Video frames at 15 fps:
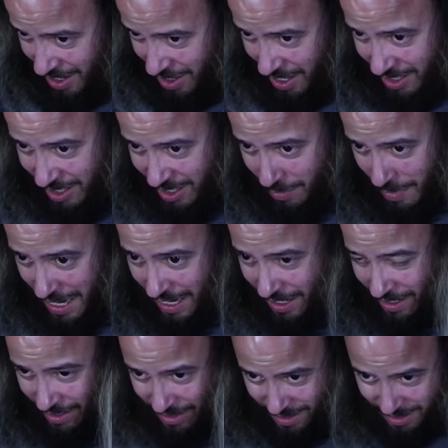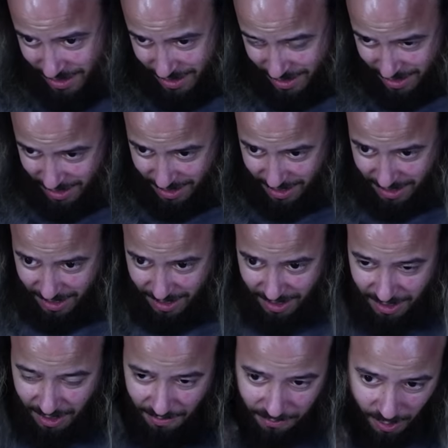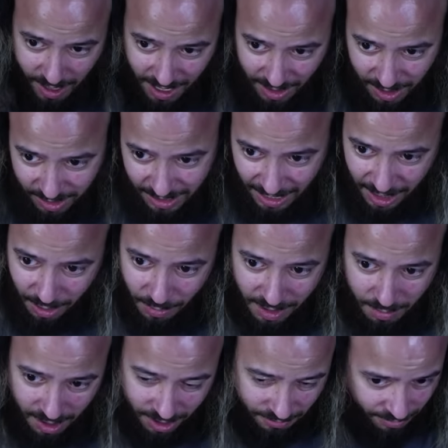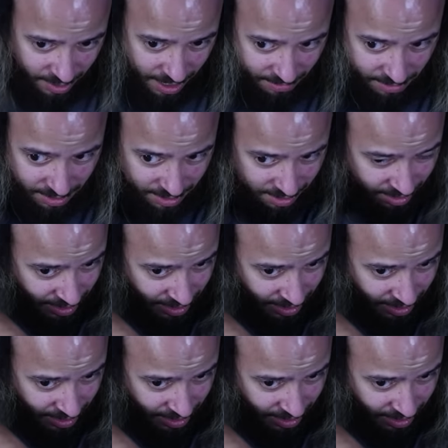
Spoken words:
all that smack. Your forehead looks like you read books forever.